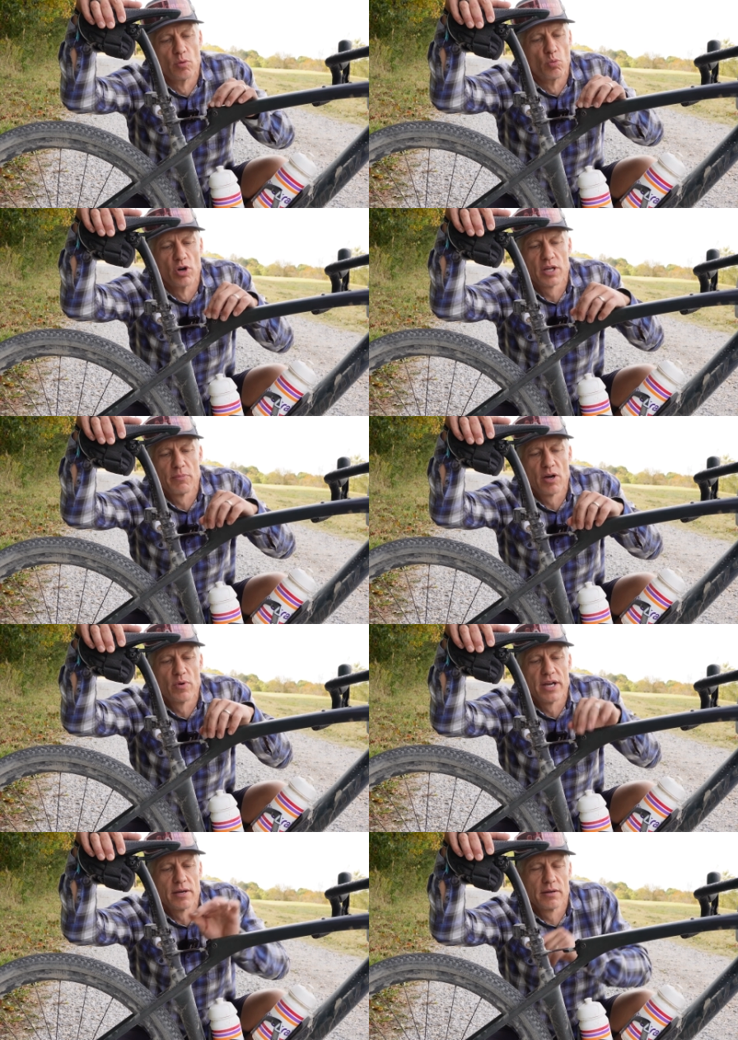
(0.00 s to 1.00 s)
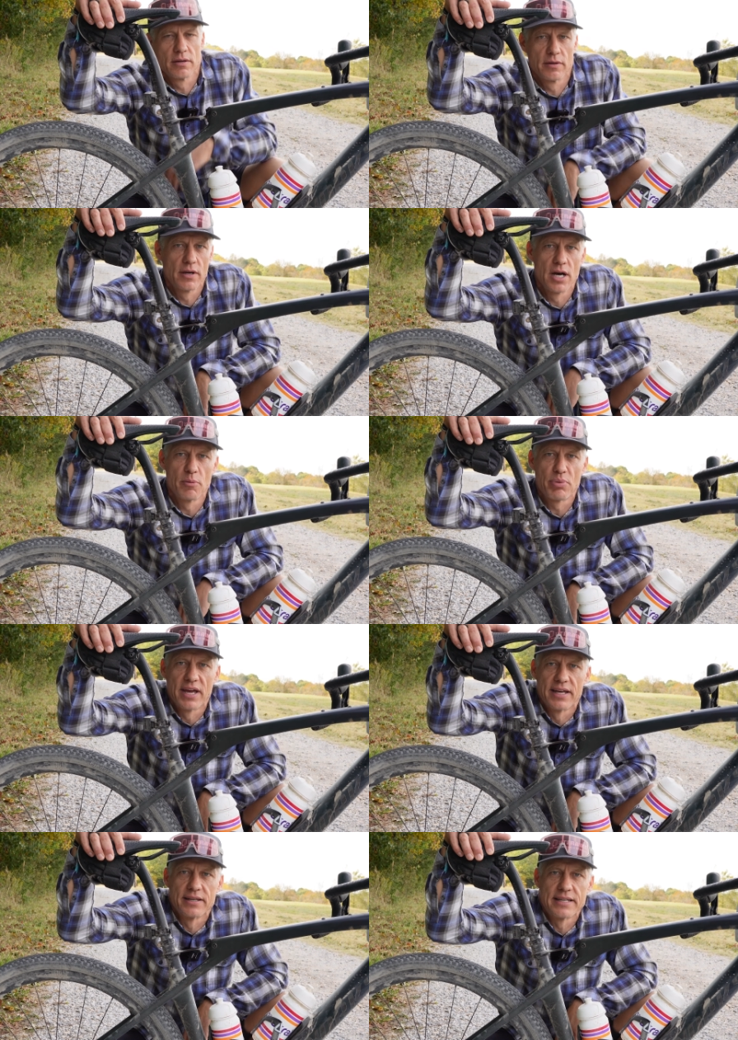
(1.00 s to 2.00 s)
working my way up
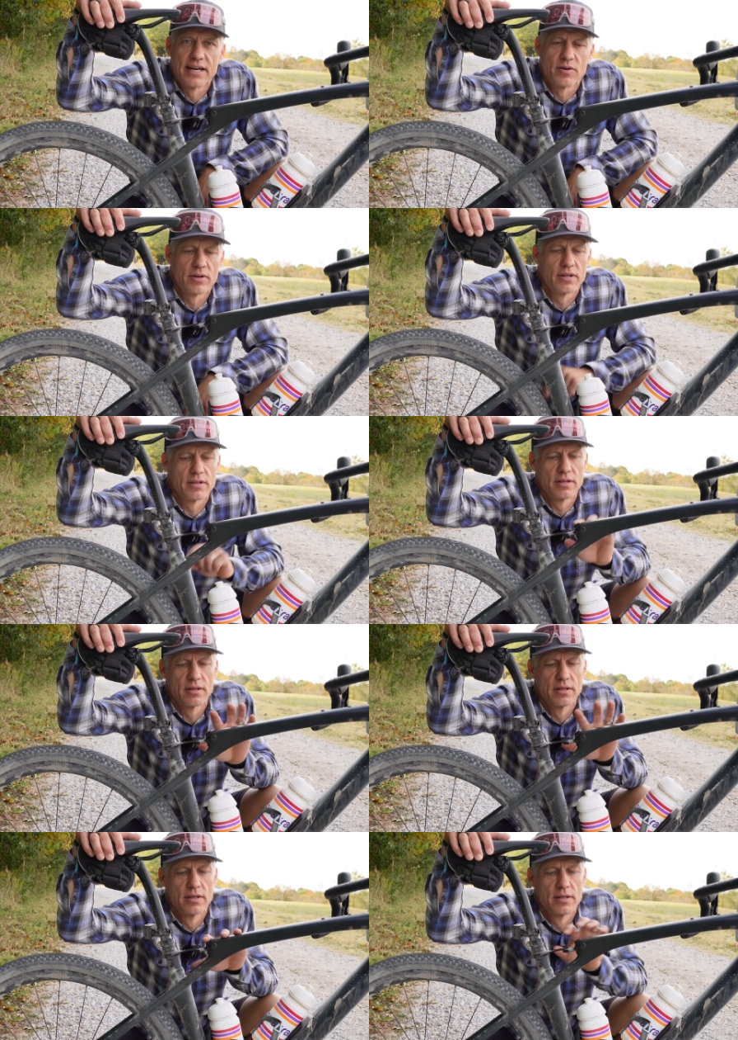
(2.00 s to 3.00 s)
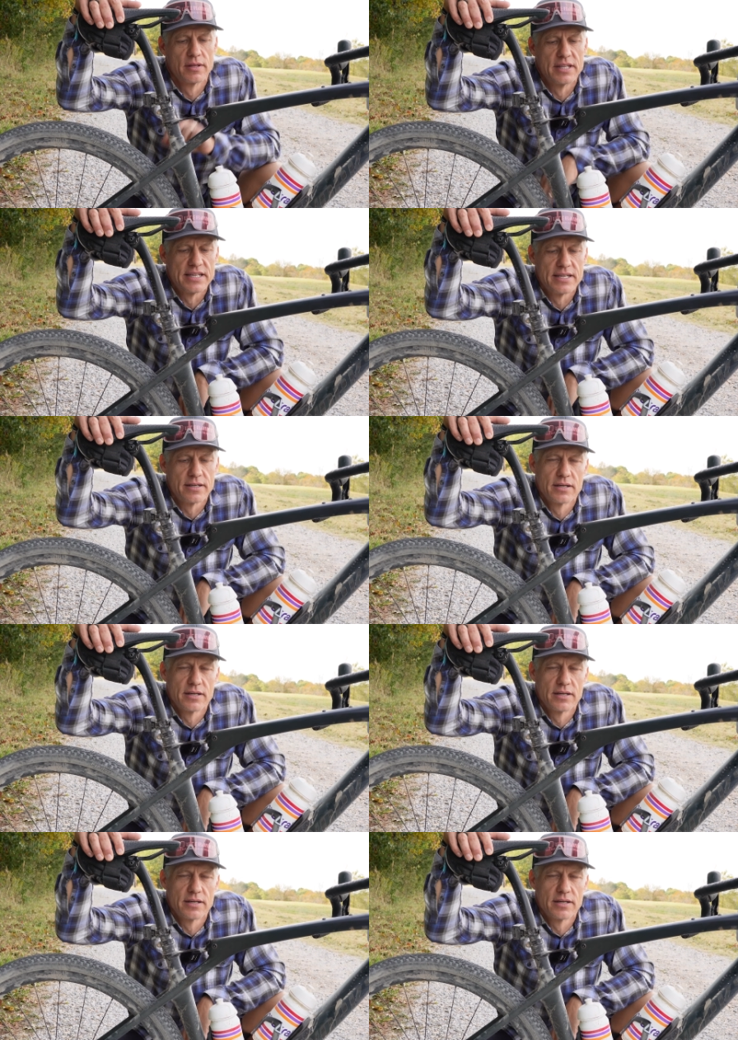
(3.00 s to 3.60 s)
and down the